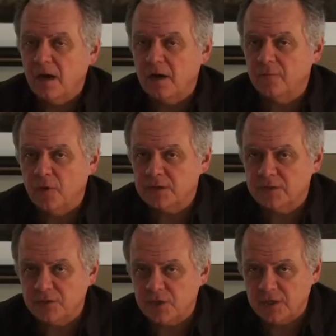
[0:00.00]
of what
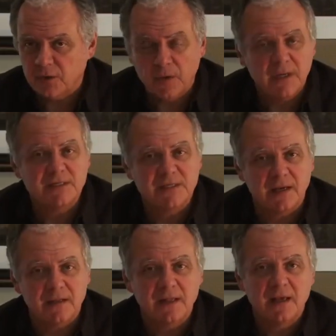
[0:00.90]
the journey will
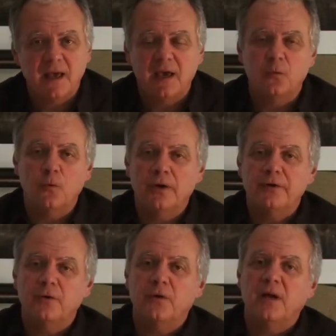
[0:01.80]
entail and what
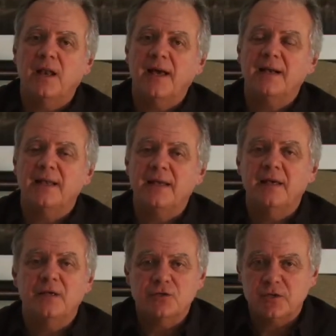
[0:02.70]
you are likely
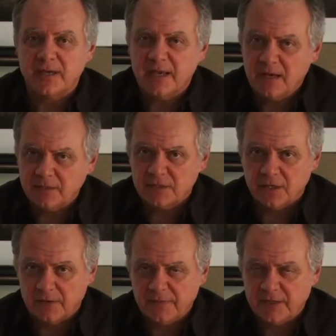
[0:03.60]
to encounter
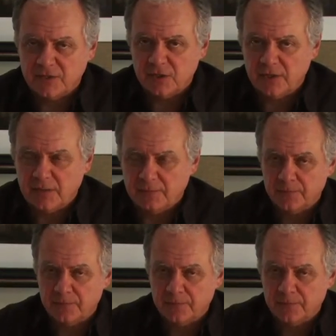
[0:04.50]
on that journey.